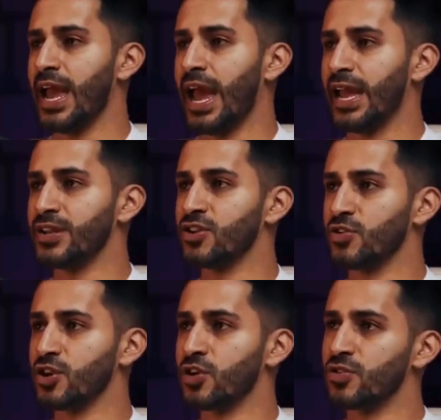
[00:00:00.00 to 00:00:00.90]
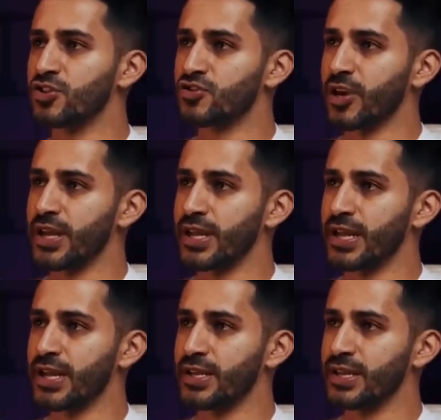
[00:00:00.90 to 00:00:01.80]
And, you go into
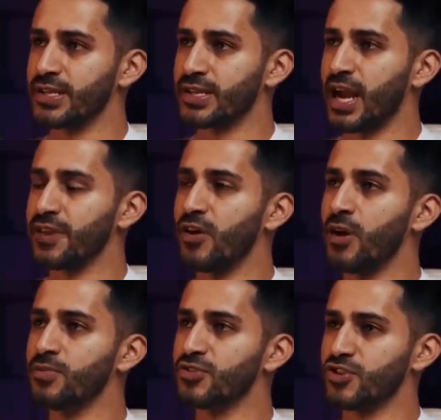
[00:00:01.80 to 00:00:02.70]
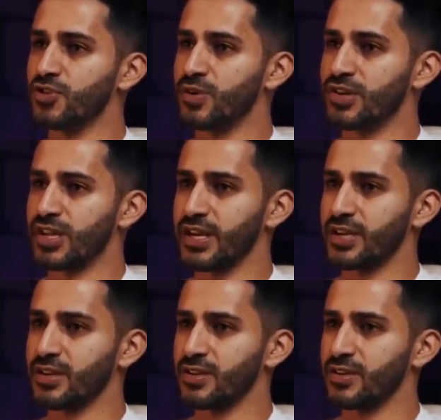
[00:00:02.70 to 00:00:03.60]
trading and it kind of humbles you where it's
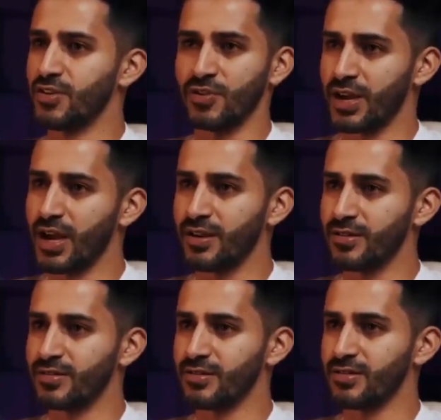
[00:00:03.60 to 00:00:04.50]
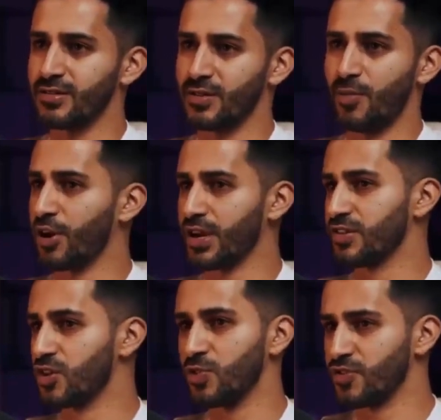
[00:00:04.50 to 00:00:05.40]
like, no, you're not. The market
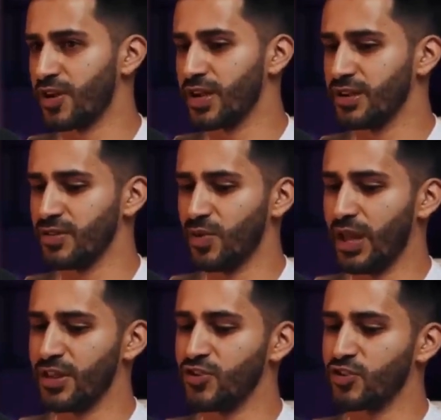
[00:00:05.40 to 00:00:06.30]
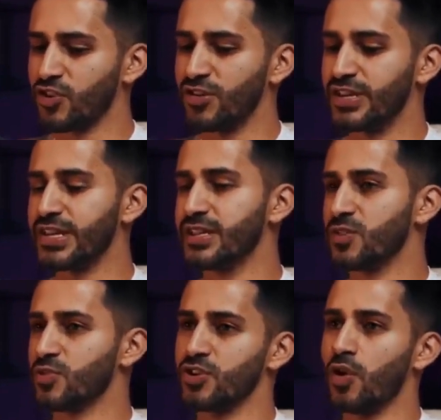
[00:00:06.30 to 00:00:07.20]
is always right. And then you start dealing
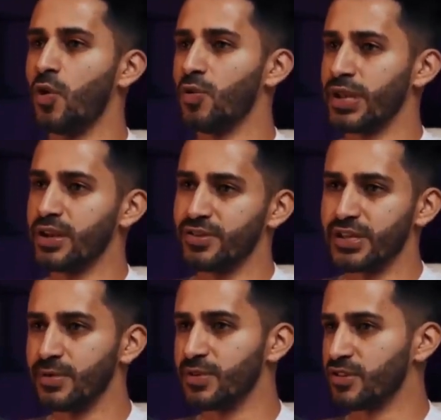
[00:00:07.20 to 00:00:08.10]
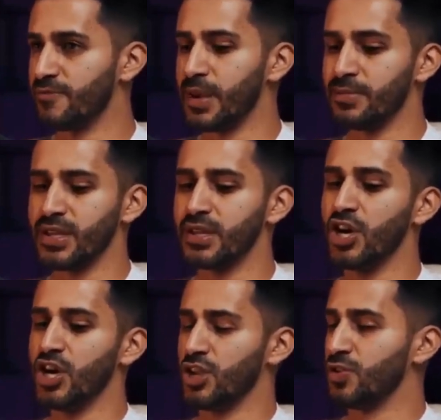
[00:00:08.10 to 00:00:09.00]
with your own inner demons of maybe
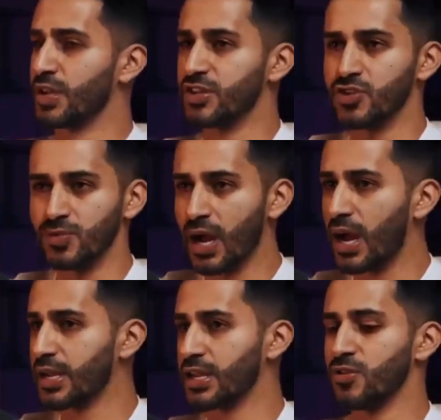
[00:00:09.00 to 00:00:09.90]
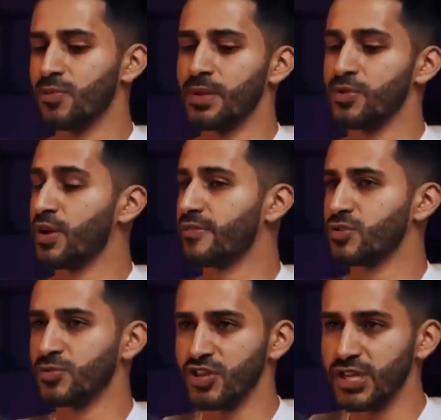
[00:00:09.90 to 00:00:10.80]
you get too cocky, or maybe you have
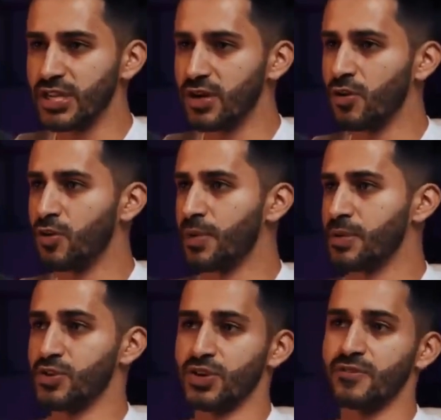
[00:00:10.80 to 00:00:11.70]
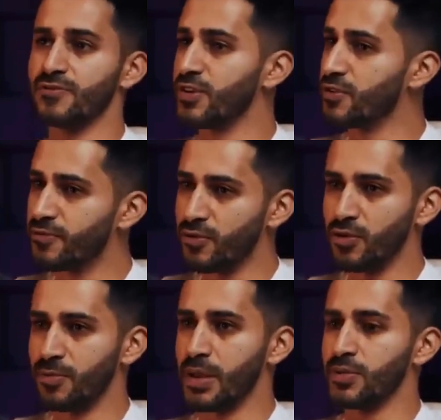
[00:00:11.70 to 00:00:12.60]
too much ego, or maybe you get
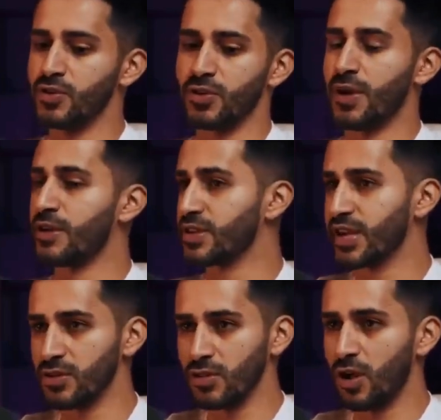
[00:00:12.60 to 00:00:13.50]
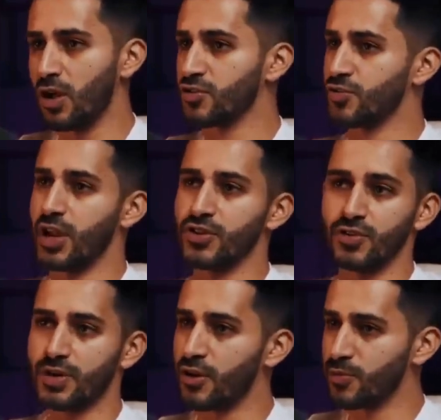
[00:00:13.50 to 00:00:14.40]
fearful, or maybe you don't know how to take a loss, or you
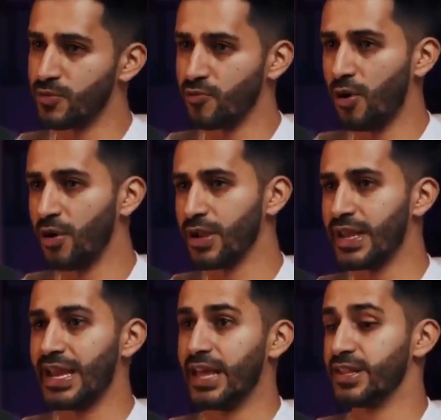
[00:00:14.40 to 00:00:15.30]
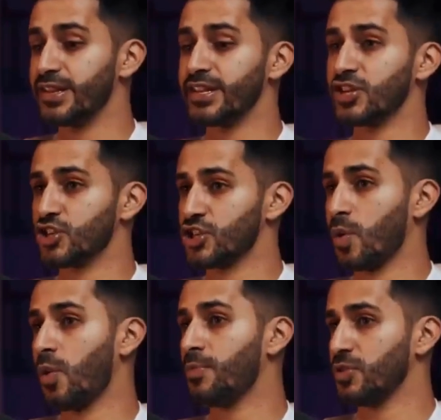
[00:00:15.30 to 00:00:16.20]
don't know how to be wrong. And these things
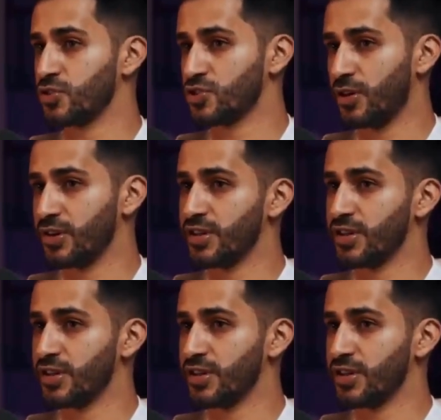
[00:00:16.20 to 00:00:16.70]
show up on the charts.